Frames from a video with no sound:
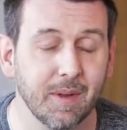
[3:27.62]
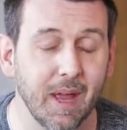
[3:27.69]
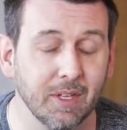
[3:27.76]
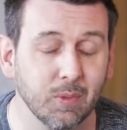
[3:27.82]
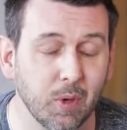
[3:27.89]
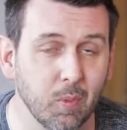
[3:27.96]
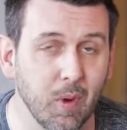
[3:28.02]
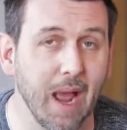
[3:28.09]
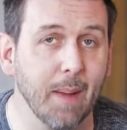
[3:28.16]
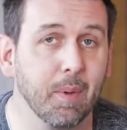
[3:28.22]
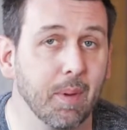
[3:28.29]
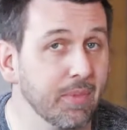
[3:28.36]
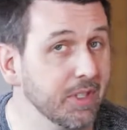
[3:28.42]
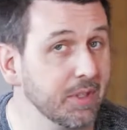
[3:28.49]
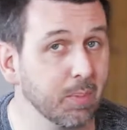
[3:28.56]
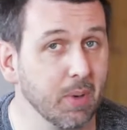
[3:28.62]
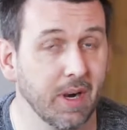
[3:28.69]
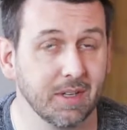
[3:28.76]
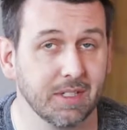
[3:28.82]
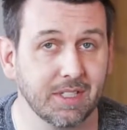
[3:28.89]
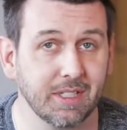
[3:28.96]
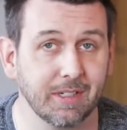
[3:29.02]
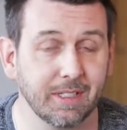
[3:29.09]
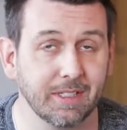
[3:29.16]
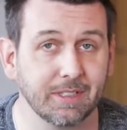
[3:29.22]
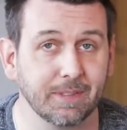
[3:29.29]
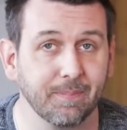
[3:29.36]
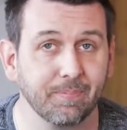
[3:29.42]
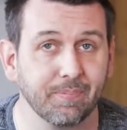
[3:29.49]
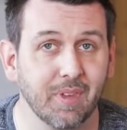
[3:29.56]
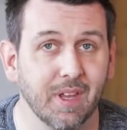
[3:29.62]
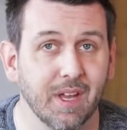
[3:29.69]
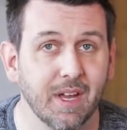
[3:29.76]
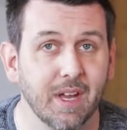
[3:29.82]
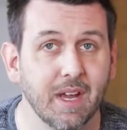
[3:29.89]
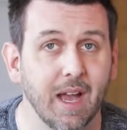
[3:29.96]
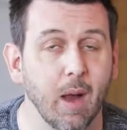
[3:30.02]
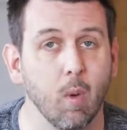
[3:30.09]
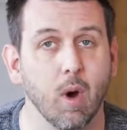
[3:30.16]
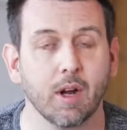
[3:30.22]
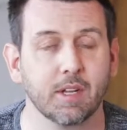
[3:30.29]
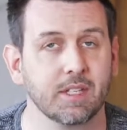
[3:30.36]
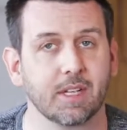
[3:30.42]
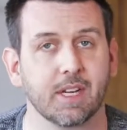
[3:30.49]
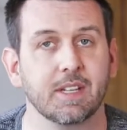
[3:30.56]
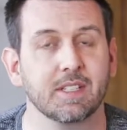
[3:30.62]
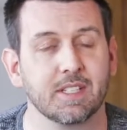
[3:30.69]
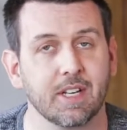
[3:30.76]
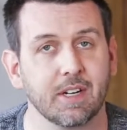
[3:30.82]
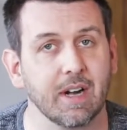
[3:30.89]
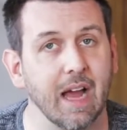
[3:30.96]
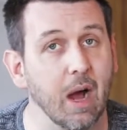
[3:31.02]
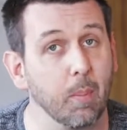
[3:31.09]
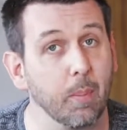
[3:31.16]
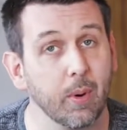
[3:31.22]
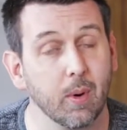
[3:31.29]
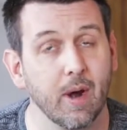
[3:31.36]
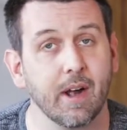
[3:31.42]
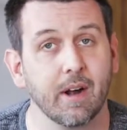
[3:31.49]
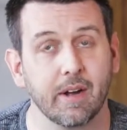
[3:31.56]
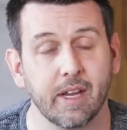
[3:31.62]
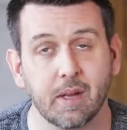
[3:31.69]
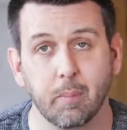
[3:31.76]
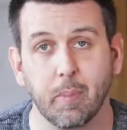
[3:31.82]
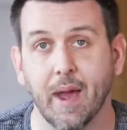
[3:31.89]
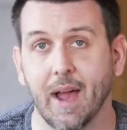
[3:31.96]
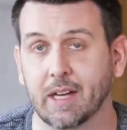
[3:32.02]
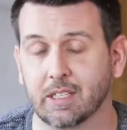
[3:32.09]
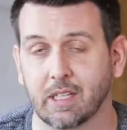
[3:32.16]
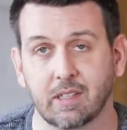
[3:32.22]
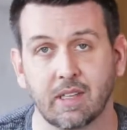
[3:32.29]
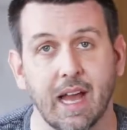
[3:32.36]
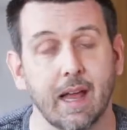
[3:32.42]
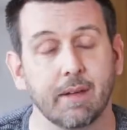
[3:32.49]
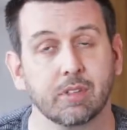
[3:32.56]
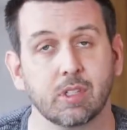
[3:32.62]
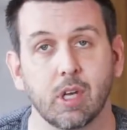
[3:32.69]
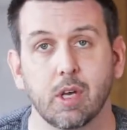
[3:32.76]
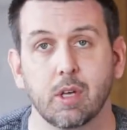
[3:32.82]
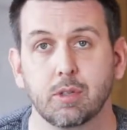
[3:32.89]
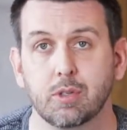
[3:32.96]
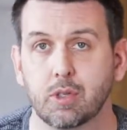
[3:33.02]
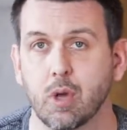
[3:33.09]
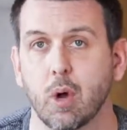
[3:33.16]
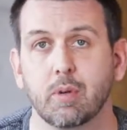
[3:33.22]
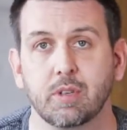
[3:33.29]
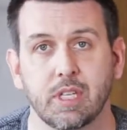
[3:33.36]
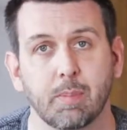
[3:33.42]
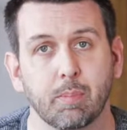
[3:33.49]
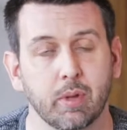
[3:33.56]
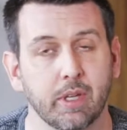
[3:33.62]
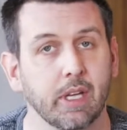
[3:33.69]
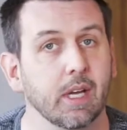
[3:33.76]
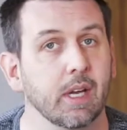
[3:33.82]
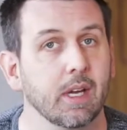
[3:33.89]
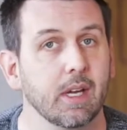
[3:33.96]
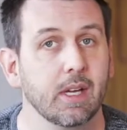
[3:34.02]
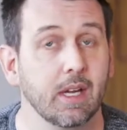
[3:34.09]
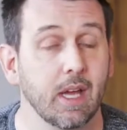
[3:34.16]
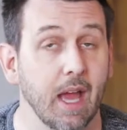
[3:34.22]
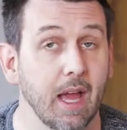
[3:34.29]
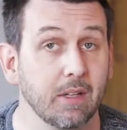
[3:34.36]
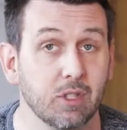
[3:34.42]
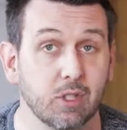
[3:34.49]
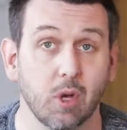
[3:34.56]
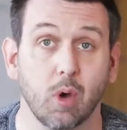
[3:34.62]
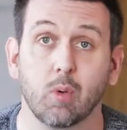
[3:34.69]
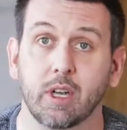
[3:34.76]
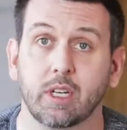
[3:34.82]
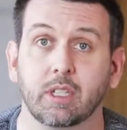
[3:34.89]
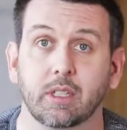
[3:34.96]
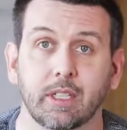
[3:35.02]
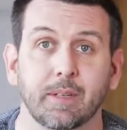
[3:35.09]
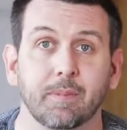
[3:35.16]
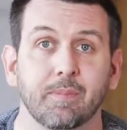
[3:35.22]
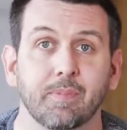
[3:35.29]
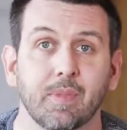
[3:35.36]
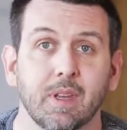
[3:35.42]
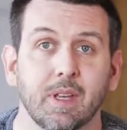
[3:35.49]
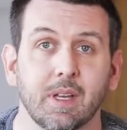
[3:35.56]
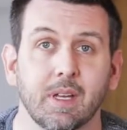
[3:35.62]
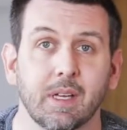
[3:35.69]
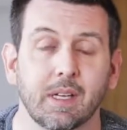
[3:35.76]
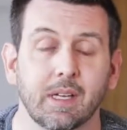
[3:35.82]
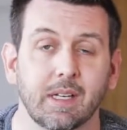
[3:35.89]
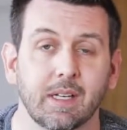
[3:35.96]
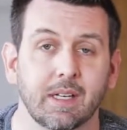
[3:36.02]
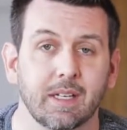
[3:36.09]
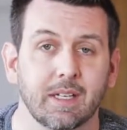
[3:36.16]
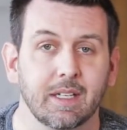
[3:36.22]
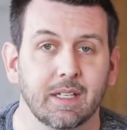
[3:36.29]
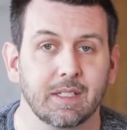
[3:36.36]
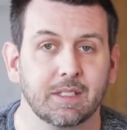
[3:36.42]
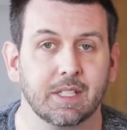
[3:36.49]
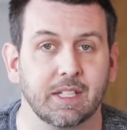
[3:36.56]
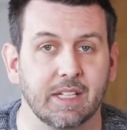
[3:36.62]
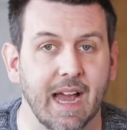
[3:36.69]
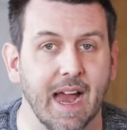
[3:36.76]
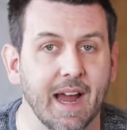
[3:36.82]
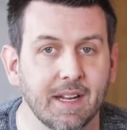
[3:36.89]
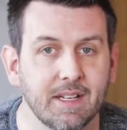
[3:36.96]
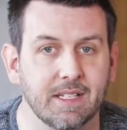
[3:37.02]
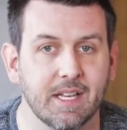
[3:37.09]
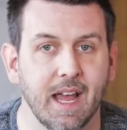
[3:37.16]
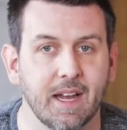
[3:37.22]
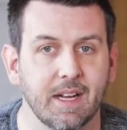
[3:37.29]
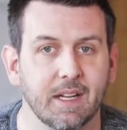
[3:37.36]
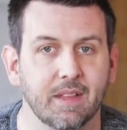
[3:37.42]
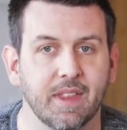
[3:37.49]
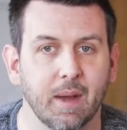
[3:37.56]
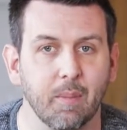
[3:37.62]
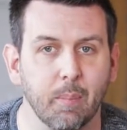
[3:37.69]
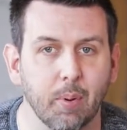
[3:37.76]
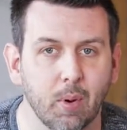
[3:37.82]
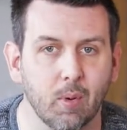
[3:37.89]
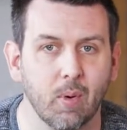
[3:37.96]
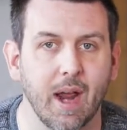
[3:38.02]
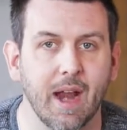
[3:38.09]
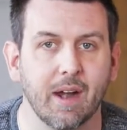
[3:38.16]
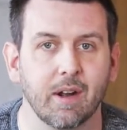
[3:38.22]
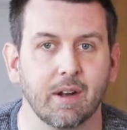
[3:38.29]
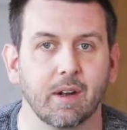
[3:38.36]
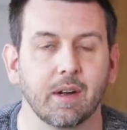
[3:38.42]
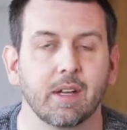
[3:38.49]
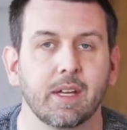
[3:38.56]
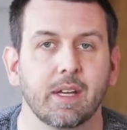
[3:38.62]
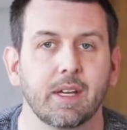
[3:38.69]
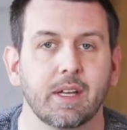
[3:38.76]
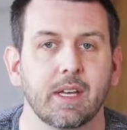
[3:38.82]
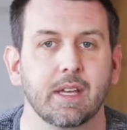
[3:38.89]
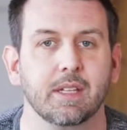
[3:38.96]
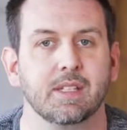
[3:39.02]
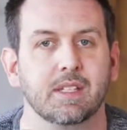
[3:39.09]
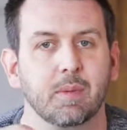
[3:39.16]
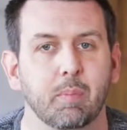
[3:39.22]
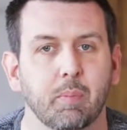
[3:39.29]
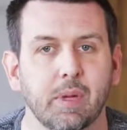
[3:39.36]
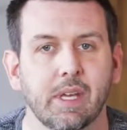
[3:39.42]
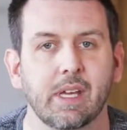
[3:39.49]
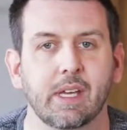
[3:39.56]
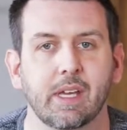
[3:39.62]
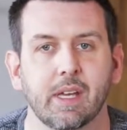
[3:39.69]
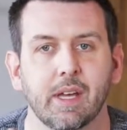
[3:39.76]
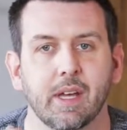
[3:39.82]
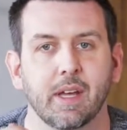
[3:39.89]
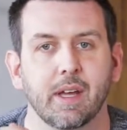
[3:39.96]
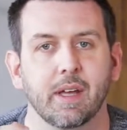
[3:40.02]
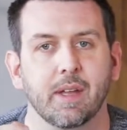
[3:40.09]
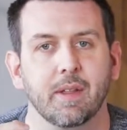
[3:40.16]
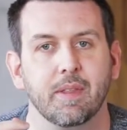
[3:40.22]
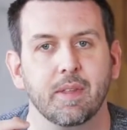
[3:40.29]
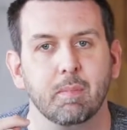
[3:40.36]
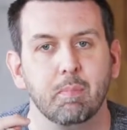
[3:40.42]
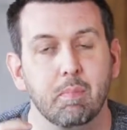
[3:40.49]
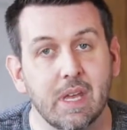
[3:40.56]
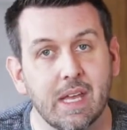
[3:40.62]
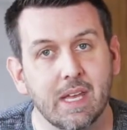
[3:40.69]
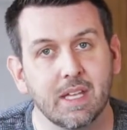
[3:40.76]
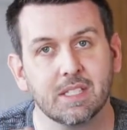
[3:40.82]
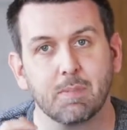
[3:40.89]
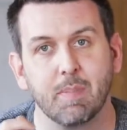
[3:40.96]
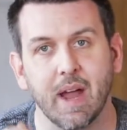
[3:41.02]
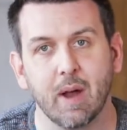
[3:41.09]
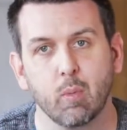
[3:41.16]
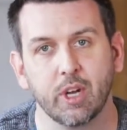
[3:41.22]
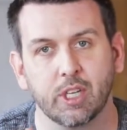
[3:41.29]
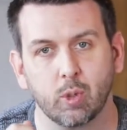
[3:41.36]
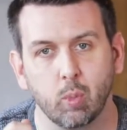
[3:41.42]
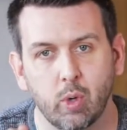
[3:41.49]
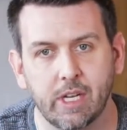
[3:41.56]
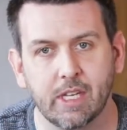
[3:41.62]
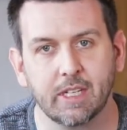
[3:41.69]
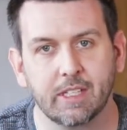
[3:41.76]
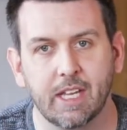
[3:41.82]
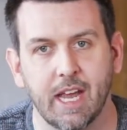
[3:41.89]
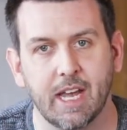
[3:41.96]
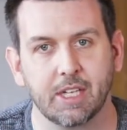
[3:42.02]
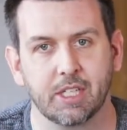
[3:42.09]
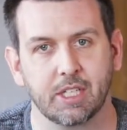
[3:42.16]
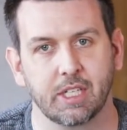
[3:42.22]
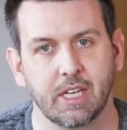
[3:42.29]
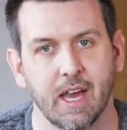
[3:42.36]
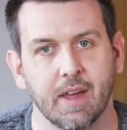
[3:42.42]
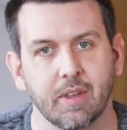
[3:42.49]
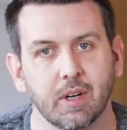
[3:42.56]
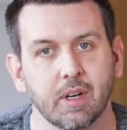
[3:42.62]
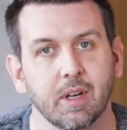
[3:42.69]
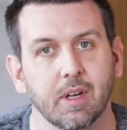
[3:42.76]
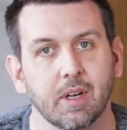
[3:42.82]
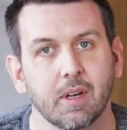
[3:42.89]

As we wrap up this prayer series, I want us to consider how prayer impacts our lives so deeply and so richly. See, God intended that prayer is to be the means by which we engage together,